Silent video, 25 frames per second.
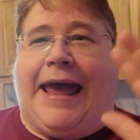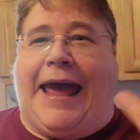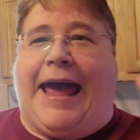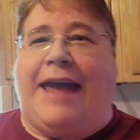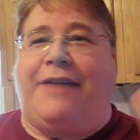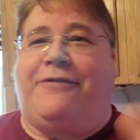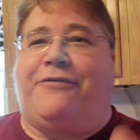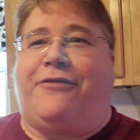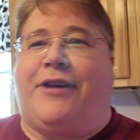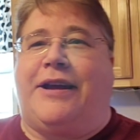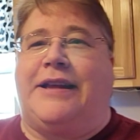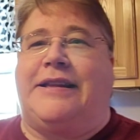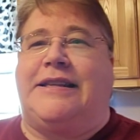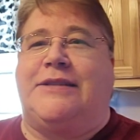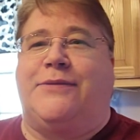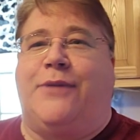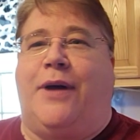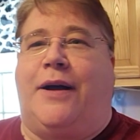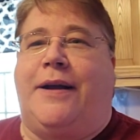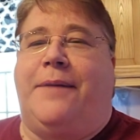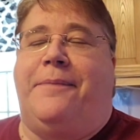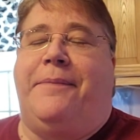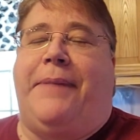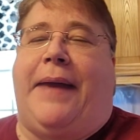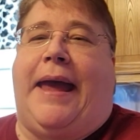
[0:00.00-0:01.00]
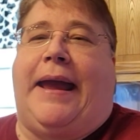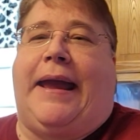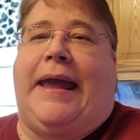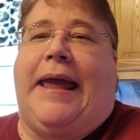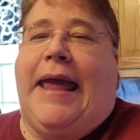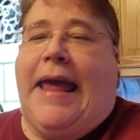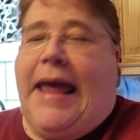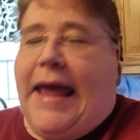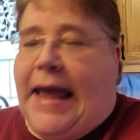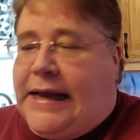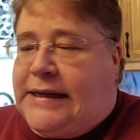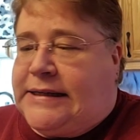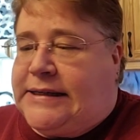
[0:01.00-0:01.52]
Hi friends, welcome back.
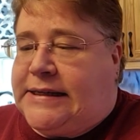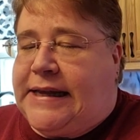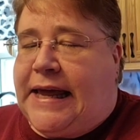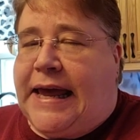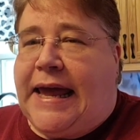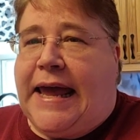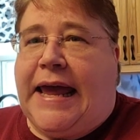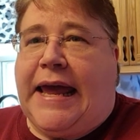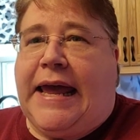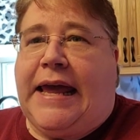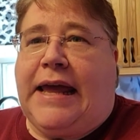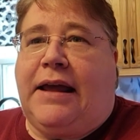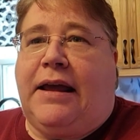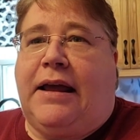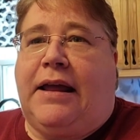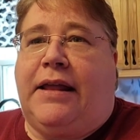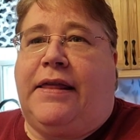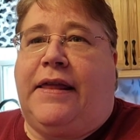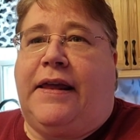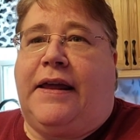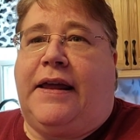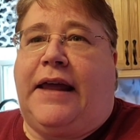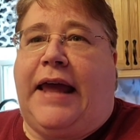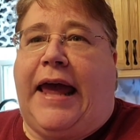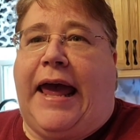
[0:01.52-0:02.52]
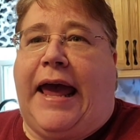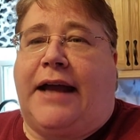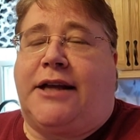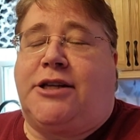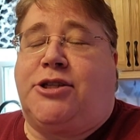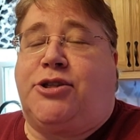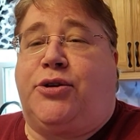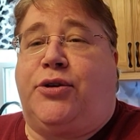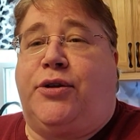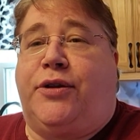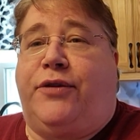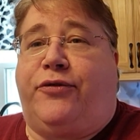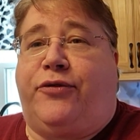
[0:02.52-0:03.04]
Today
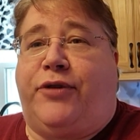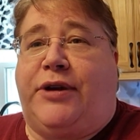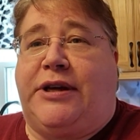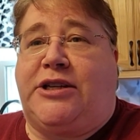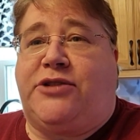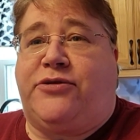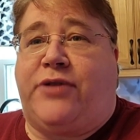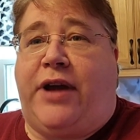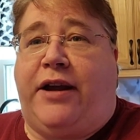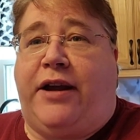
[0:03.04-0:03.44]
the freeze